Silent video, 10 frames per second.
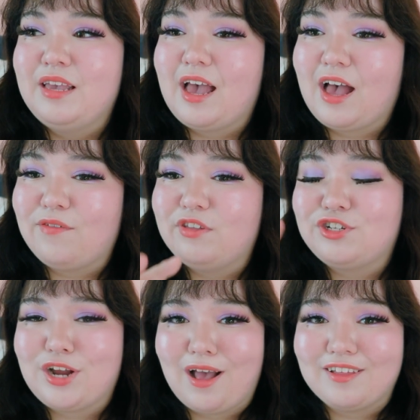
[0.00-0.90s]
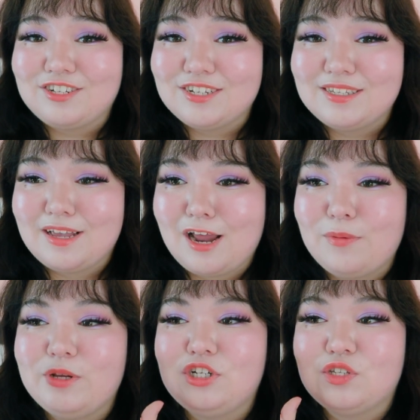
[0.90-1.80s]
have the challenges set
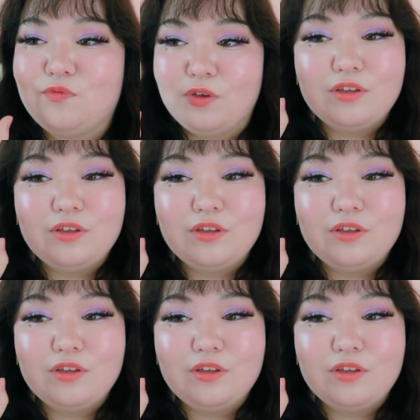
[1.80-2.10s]
up, it just,